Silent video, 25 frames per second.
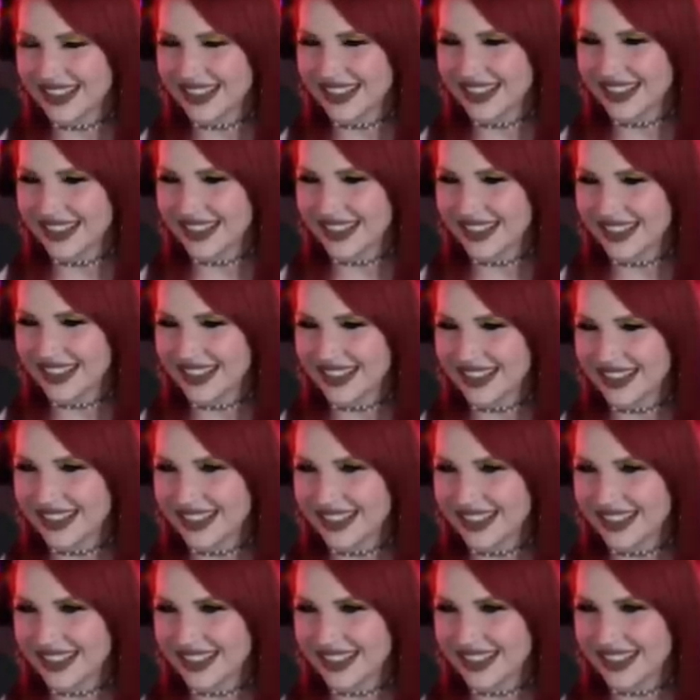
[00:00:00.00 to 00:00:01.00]

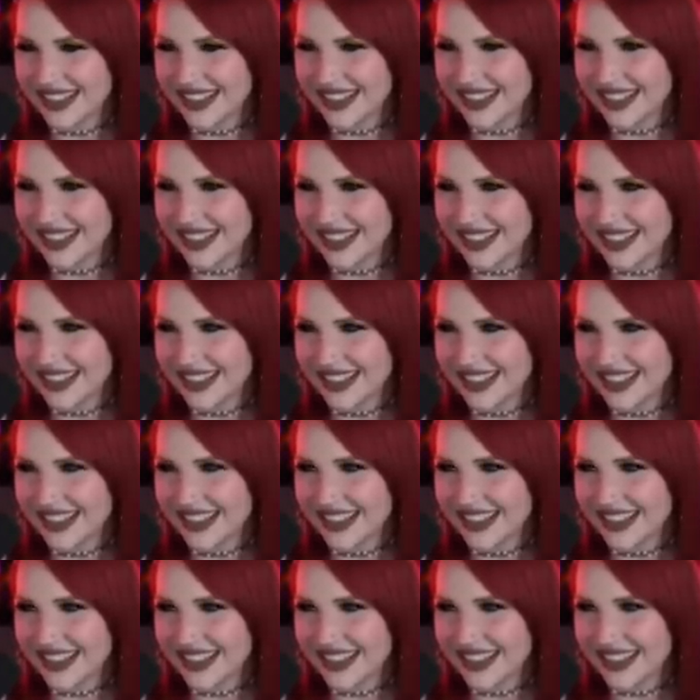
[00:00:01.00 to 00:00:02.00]

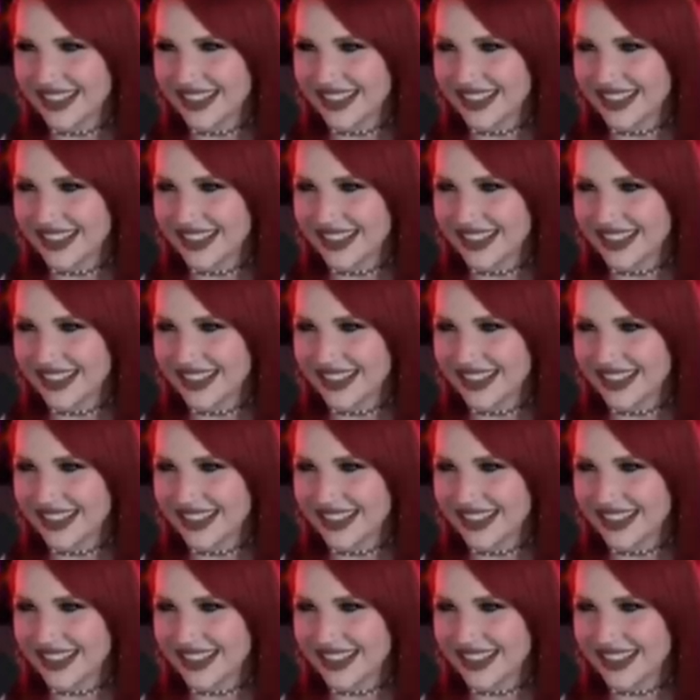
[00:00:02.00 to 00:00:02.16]
(not speaking)